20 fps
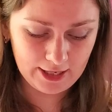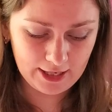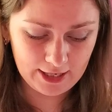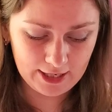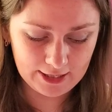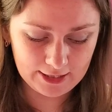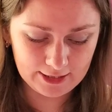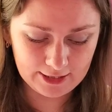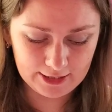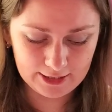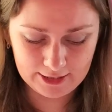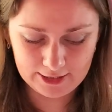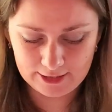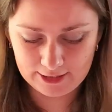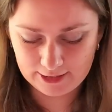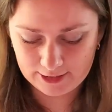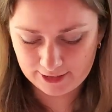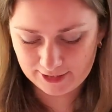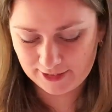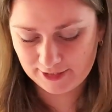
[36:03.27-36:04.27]
and
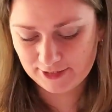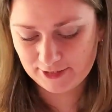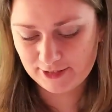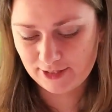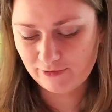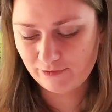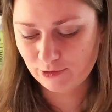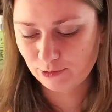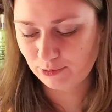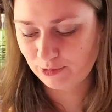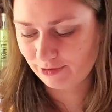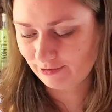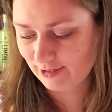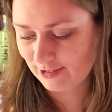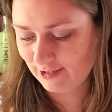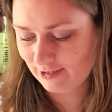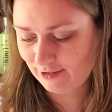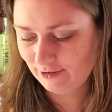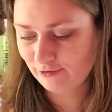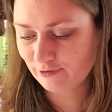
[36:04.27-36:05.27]
they will be
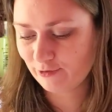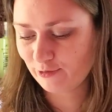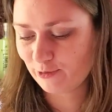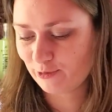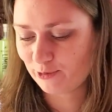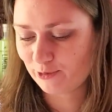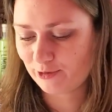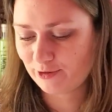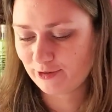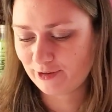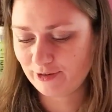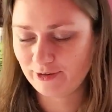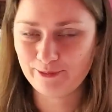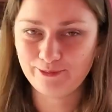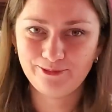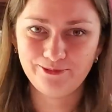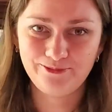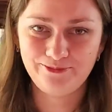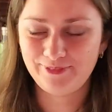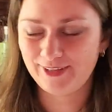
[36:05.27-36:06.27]
ready
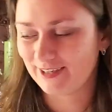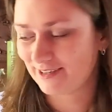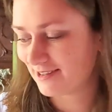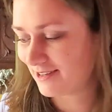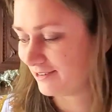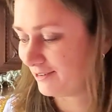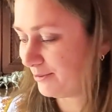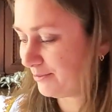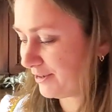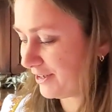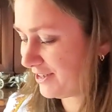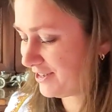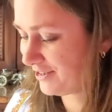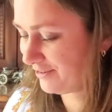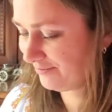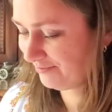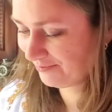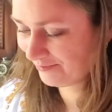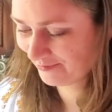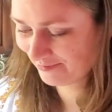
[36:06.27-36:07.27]
for next
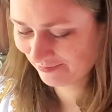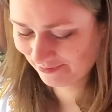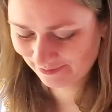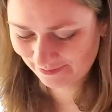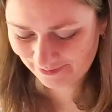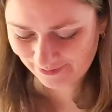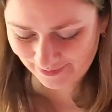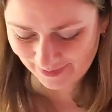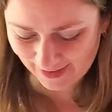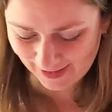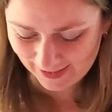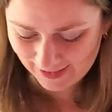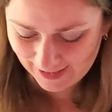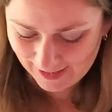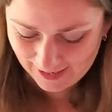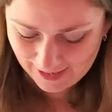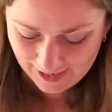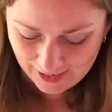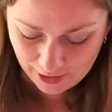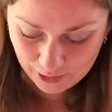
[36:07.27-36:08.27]
celebration.
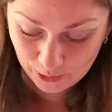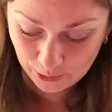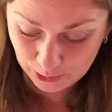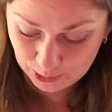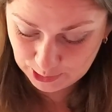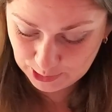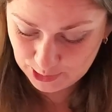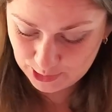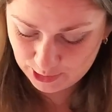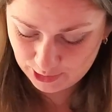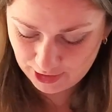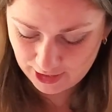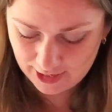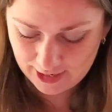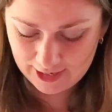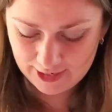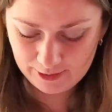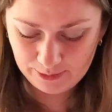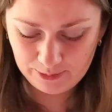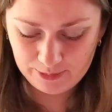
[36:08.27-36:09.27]
Also,
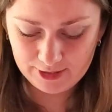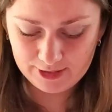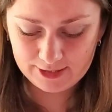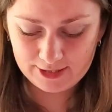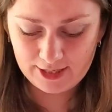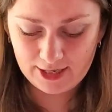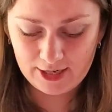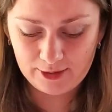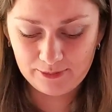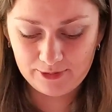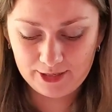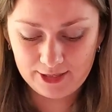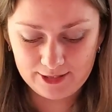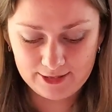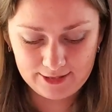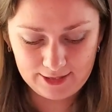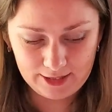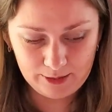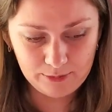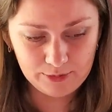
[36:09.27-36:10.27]
I picked up a
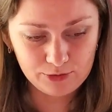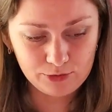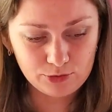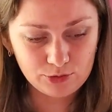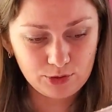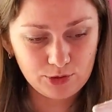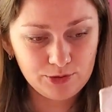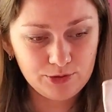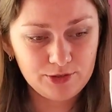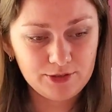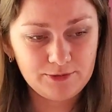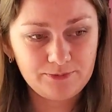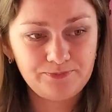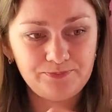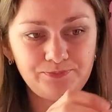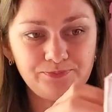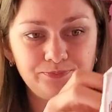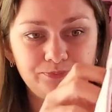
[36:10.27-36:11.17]
tablecloth,